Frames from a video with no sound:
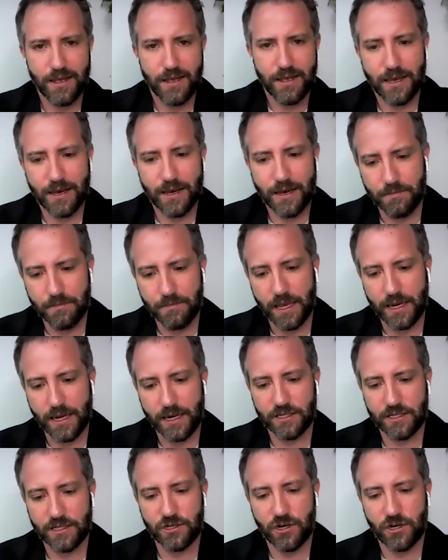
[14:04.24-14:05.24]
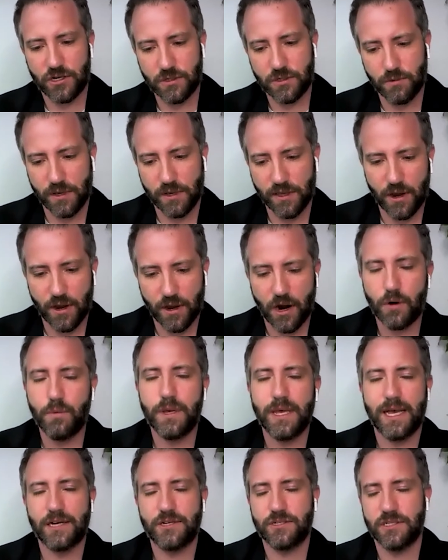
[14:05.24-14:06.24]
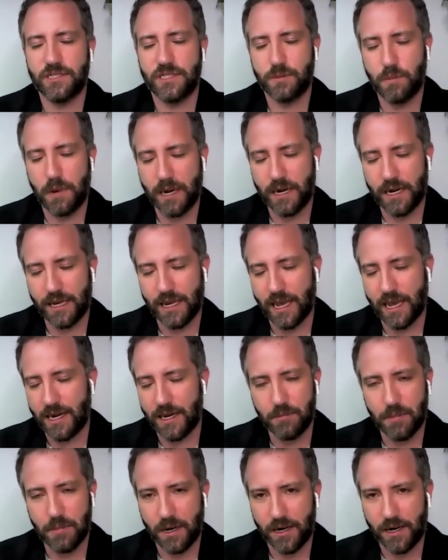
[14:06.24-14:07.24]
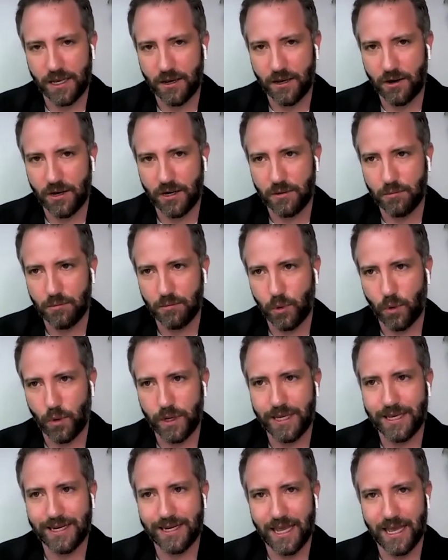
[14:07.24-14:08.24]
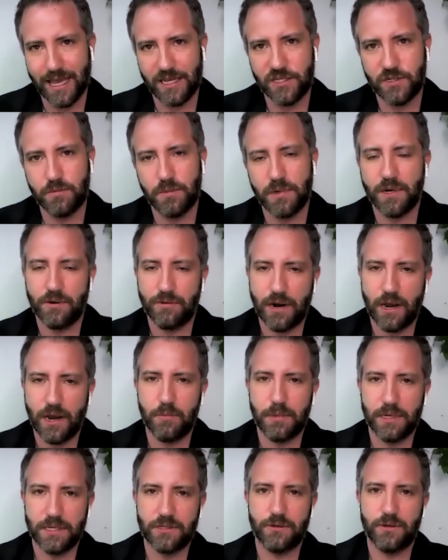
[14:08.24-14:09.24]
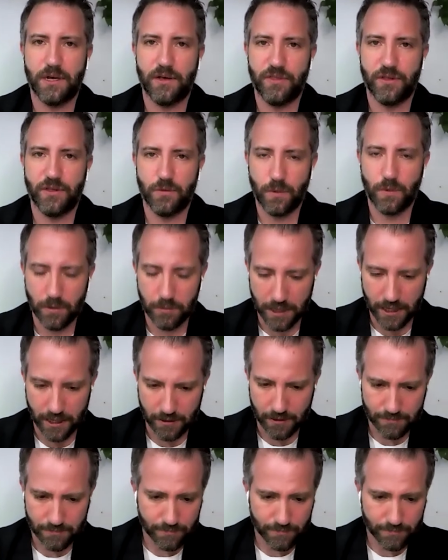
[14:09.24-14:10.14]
And it starts with, are we actually spending any money on employee engagement around mental health and well-being?